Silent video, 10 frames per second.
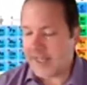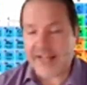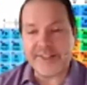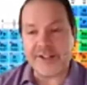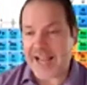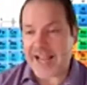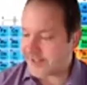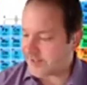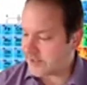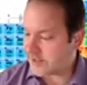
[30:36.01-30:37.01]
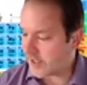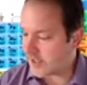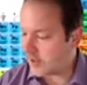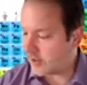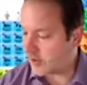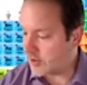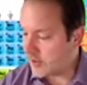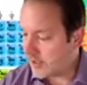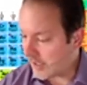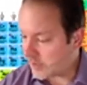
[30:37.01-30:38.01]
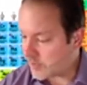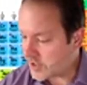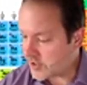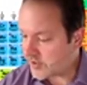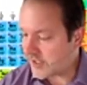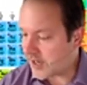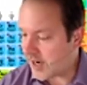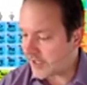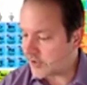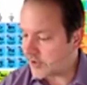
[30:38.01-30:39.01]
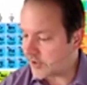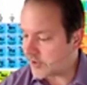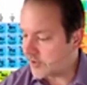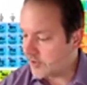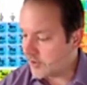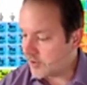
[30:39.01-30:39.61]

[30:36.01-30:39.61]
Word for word: ethyl acetate here, and we do see hydrogens,